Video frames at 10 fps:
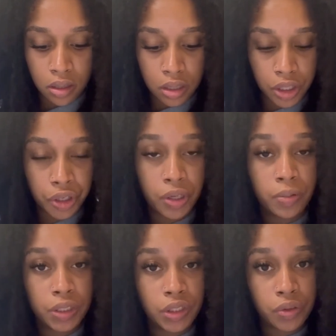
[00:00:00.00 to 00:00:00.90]
You're going to
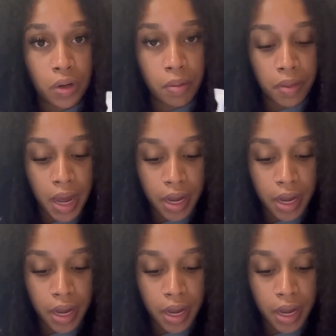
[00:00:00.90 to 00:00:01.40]
want to scrub that